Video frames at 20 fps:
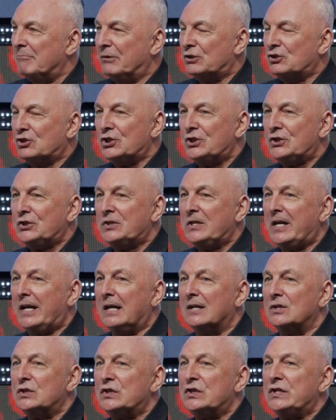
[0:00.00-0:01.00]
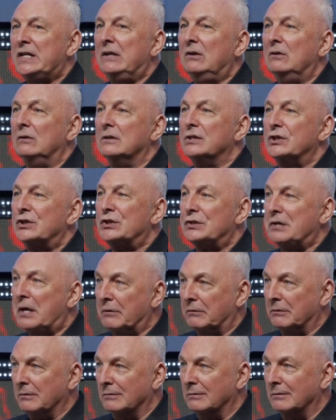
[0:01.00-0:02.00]
But just take a single
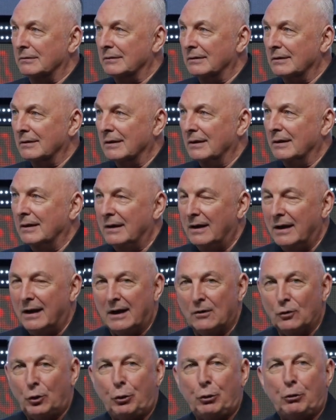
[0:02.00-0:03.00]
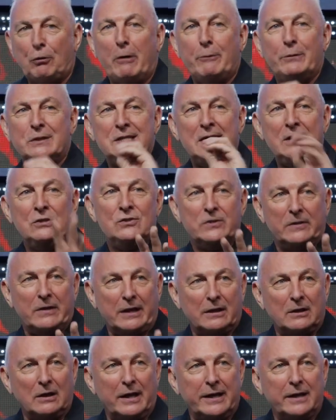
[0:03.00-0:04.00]
stone and throw it into
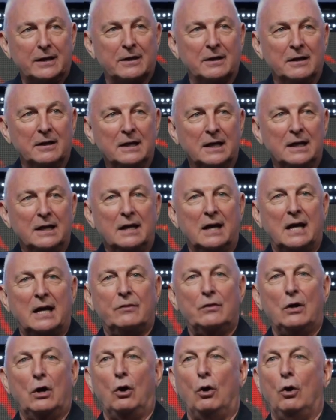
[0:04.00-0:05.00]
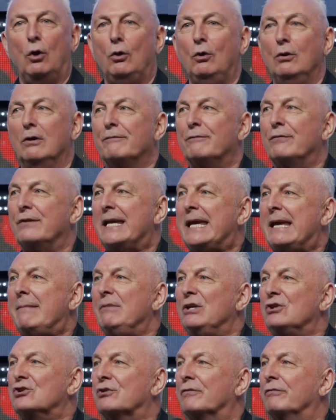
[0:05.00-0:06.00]
that lake and the whole of the
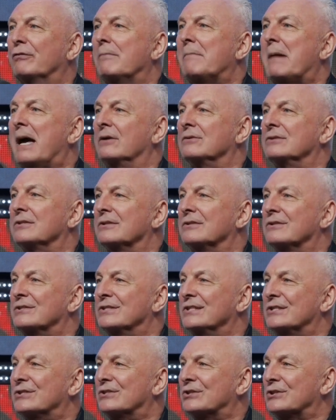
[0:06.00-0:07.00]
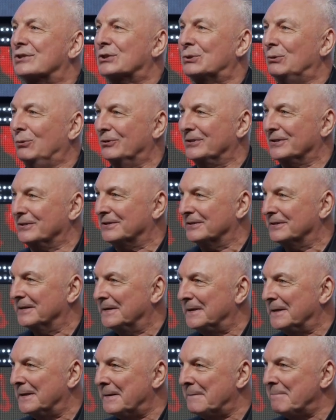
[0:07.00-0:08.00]
image of the mountains is distorted.
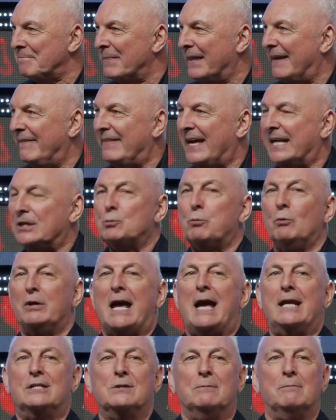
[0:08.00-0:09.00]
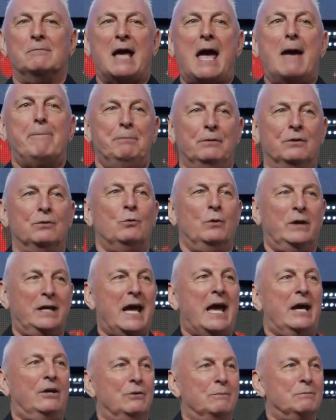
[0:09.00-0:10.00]
And that's what happened
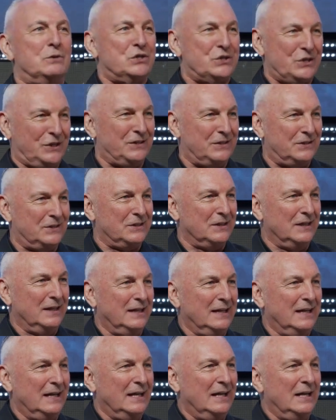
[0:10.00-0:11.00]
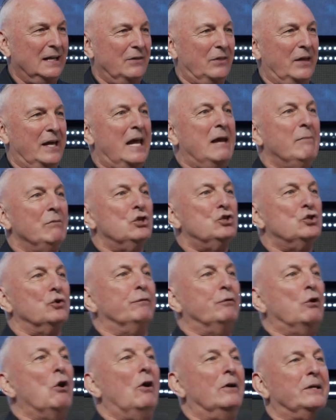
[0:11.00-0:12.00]
when Adam sinned. The image
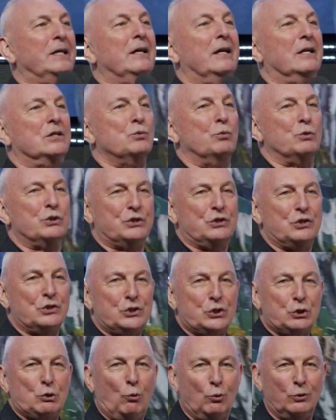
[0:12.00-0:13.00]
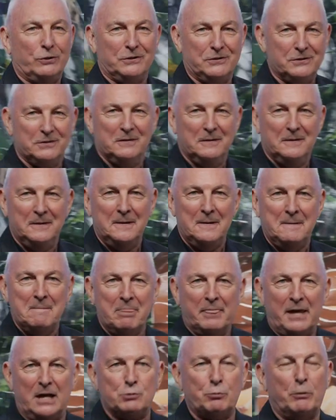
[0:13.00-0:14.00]
of God in us was distorted.
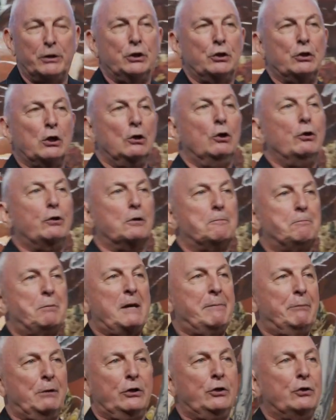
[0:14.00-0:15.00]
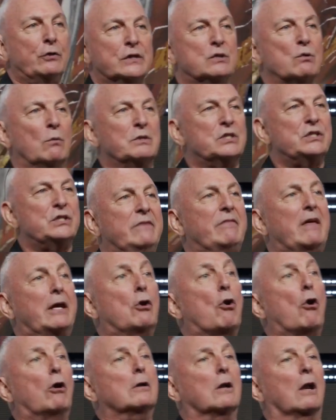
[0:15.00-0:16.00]
That's why you can look at people and you can see they're
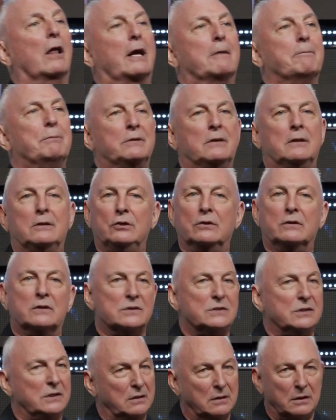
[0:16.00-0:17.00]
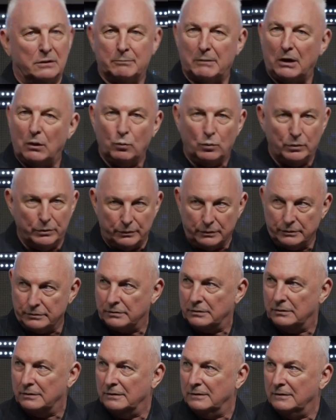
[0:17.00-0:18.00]
godlike, but then you can see, oh my
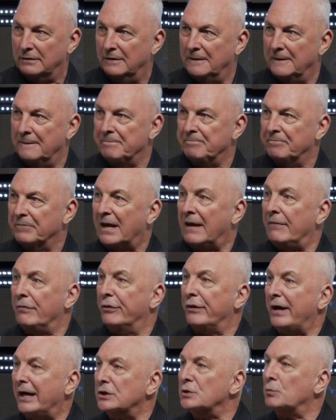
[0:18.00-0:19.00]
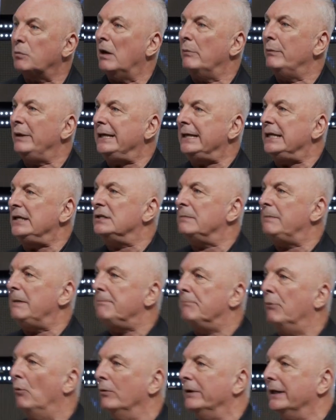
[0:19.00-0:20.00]
word. And that's why we need to
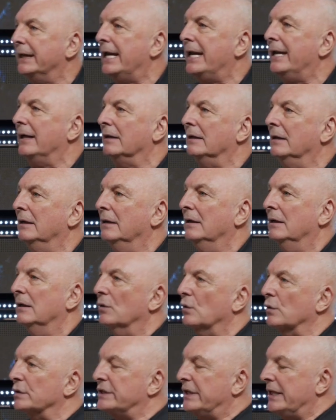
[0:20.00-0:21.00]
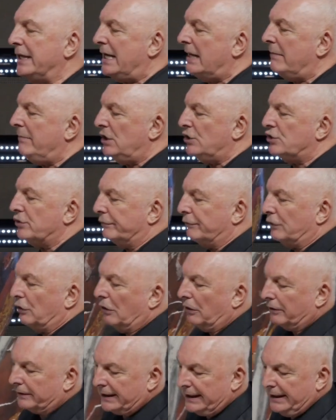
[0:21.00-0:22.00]
be born again. Because the image of
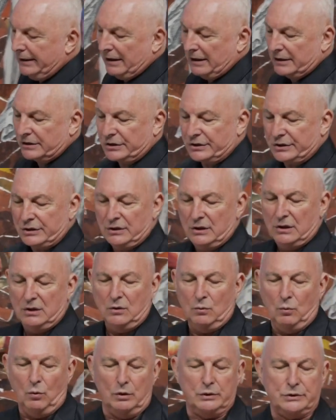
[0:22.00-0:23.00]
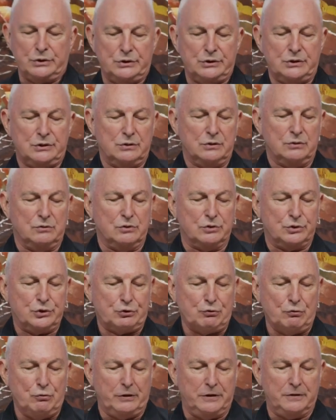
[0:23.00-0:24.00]
God in us was
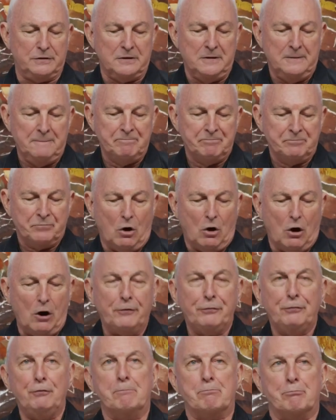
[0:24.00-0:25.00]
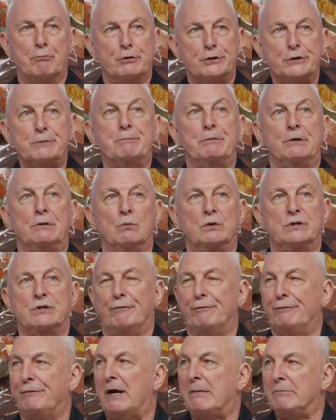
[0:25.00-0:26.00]
destroyed. Arthur Brisbane was
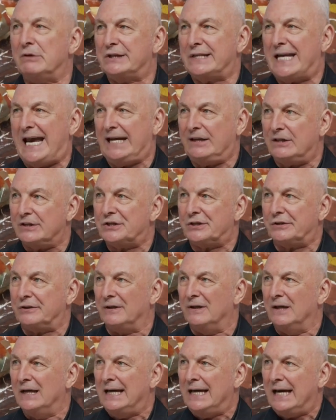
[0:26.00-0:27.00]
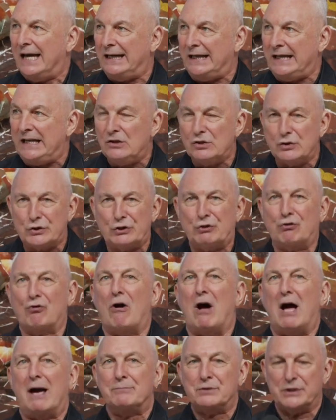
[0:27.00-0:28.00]
a famous editor, and he
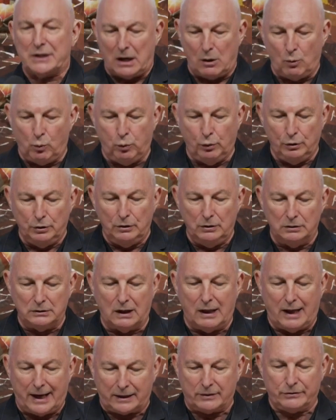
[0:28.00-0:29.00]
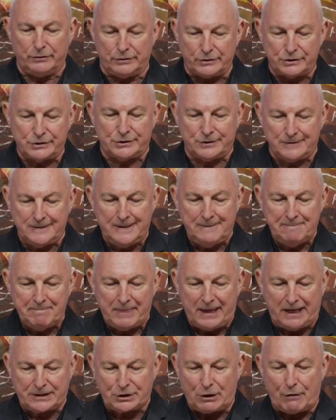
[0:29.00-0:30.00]
describes our world like this
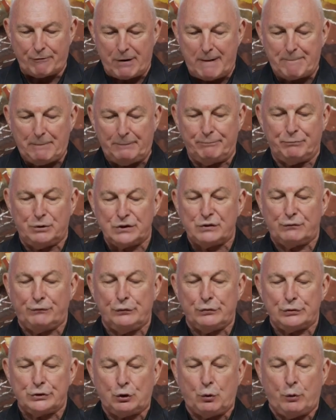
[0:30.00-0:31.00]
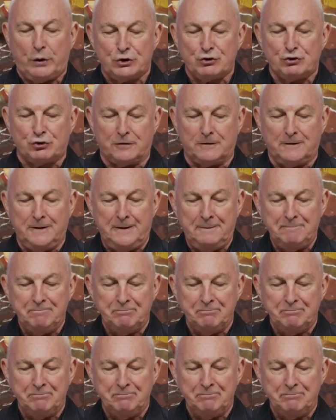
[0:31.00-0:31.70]
as I wrap up this first question.